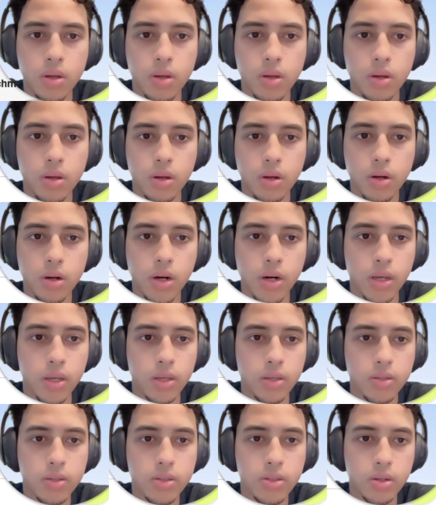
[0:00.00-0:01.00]
All right,
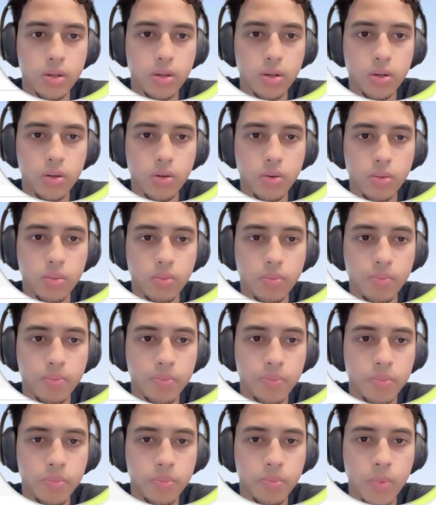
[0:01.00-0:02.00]
so
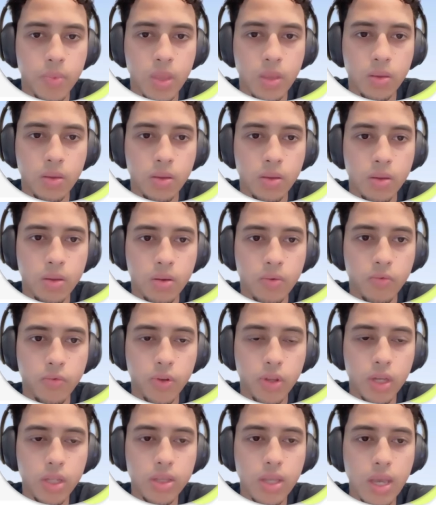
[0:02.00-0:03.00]
if we look
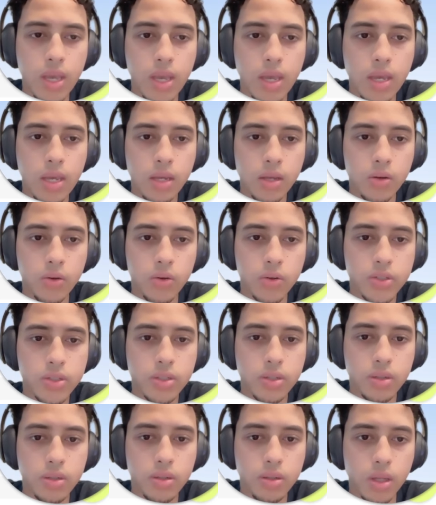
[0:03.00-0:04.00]
at the angles
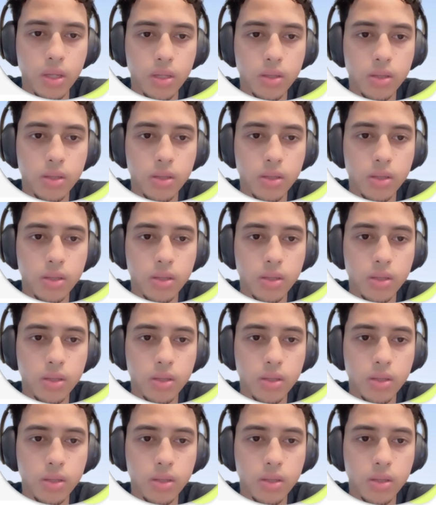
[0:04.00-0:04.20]
that they're